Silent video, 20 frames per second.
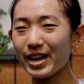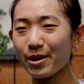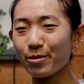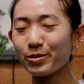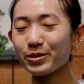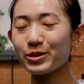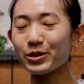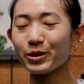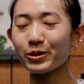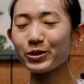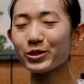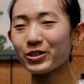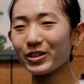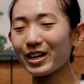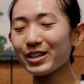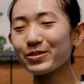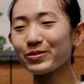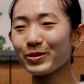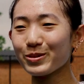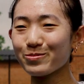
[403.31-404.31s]
It was so
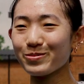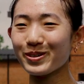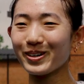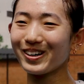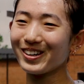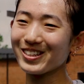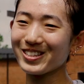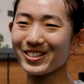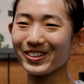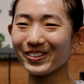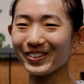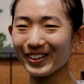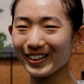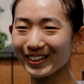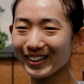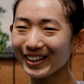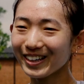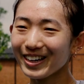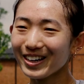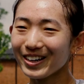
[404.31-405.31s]
stressful, but also, like,
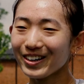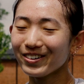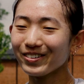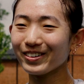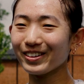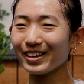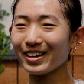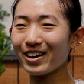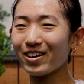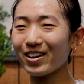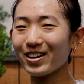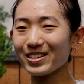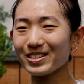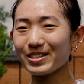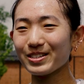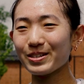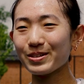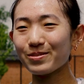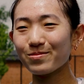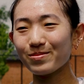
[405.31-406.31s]
really
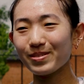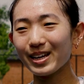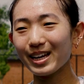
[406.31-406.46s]
awesome.